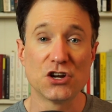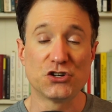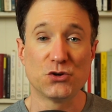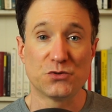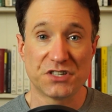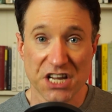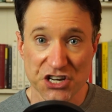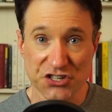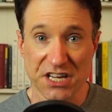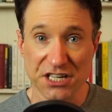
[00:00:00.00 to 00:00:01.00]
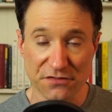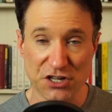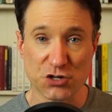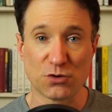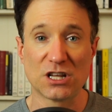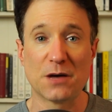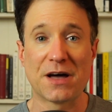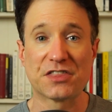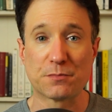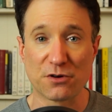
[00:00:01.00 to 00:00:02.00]
to teach the individual
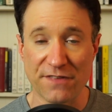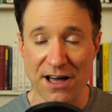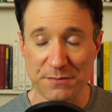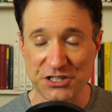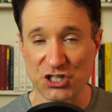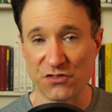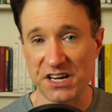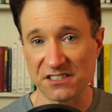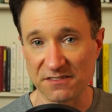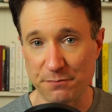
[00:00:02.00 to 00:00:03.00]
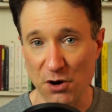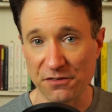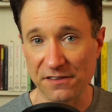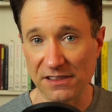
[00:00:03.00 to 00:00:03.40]
about the profound mysteries of birth,